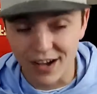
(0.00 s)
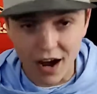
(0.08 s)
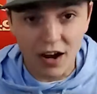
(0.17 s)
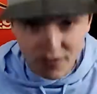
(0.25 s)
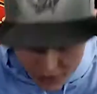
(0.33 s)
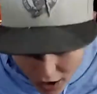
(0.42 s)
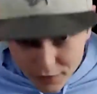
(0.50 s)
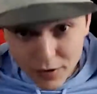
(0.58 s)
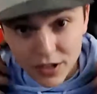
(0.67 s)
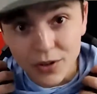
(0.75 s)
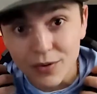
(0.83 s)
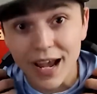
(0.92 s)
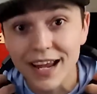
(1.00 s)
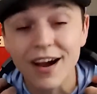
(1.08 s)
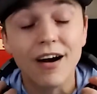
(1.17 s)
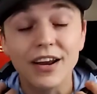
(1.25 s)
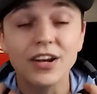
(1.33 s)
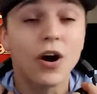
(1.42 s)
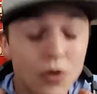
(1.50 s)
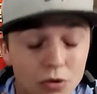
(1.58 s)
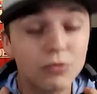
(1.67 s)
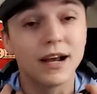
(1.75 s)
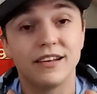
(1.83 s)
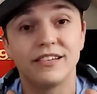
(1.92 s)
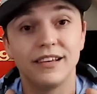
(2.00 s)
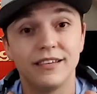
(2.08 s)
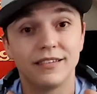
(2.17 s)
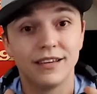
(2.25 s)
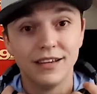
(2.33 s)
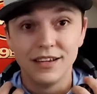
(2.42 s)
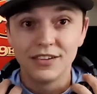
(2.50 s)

Y'all, if y'all from the UK, you already know who Wretch is.